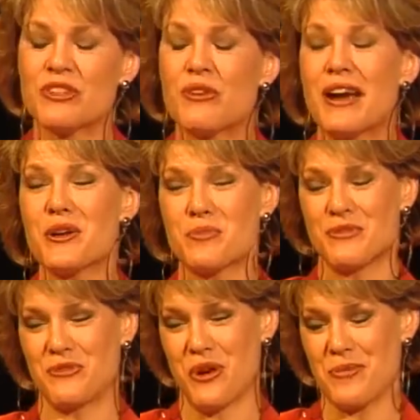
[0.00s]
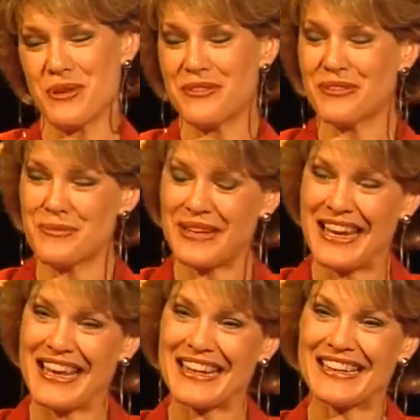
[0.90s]
writer-performer from
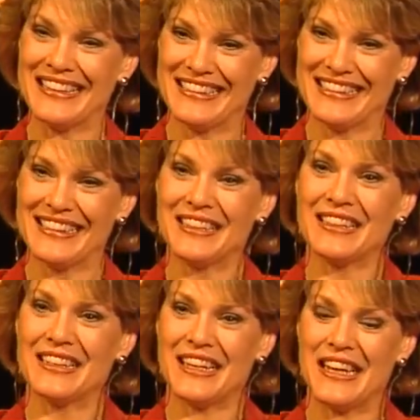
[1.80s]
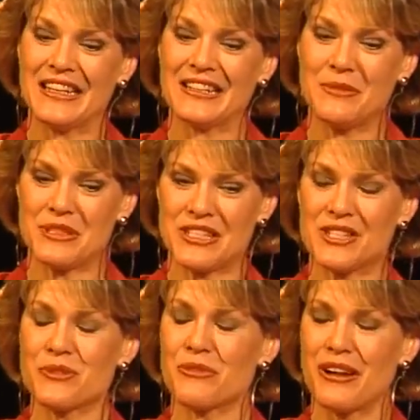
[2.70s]
Canada, and he was
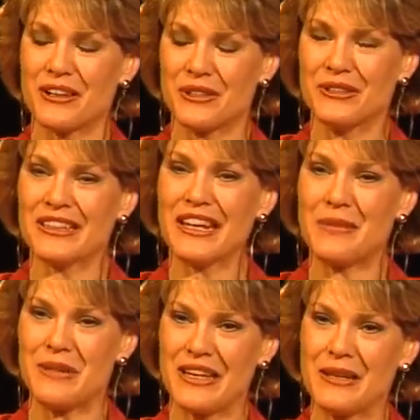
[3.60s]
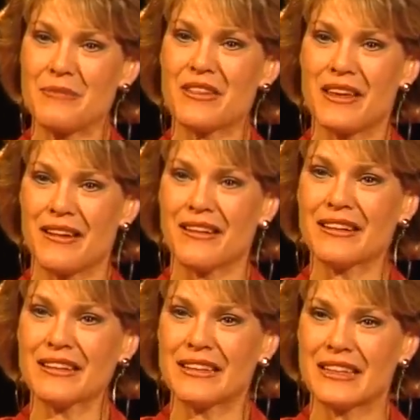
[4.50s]
in Toronto, and I met him there. And